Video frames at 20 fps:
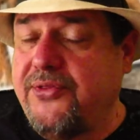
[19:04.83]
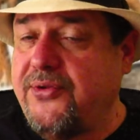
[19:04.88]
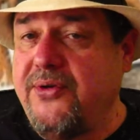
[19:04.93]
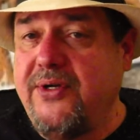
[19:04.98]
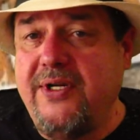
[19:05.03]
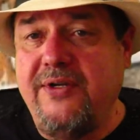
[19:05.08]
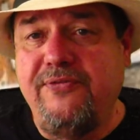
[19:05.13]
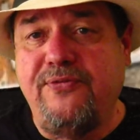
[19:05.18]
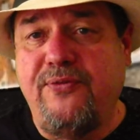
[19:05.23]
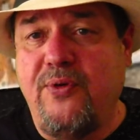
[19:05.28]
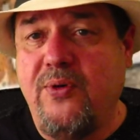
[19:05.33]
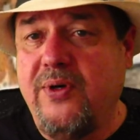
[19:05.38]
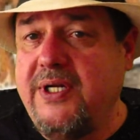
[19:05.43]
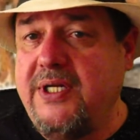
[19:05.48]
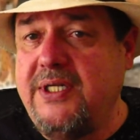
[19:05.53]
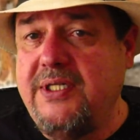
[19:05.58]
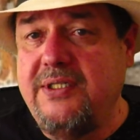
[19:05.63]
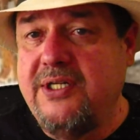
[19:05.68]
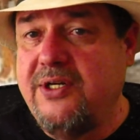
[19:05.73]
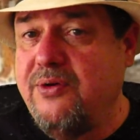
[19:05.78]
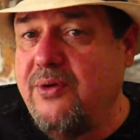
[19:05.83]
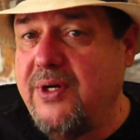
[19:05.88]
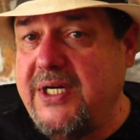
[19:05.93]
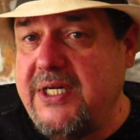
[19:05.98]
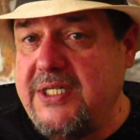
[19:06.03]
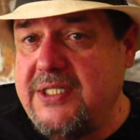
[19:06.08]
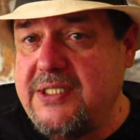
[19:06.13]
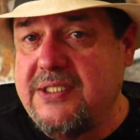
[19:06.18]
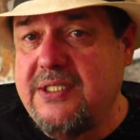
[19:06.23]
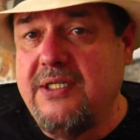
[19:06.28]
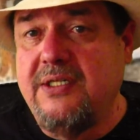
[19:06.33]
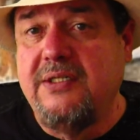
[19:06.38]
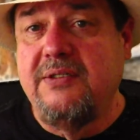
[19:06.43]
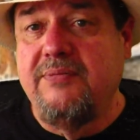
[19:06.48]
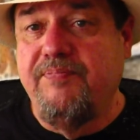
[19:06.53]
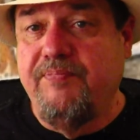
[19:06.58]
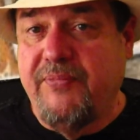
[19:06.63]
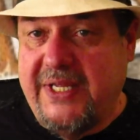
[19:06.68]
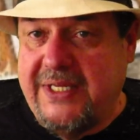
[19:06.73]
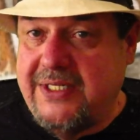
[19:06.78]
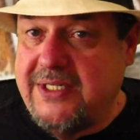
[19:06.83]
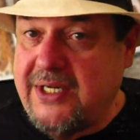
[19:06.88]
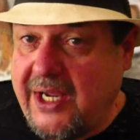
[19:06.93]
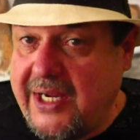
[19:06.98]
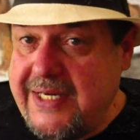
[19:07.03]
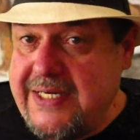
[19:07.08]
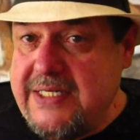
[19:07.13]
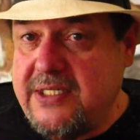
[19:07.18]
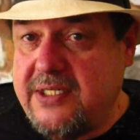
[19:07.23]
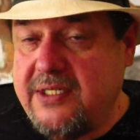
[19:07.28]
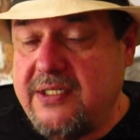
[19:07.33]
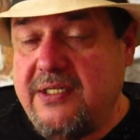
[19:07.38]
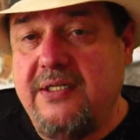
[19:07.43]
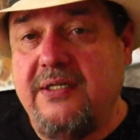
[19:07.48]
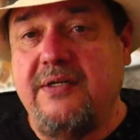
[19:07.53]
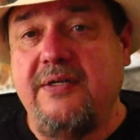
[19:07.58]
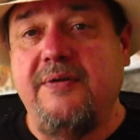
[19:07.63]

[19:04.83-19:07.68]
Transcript: 30, 40 degrees at night.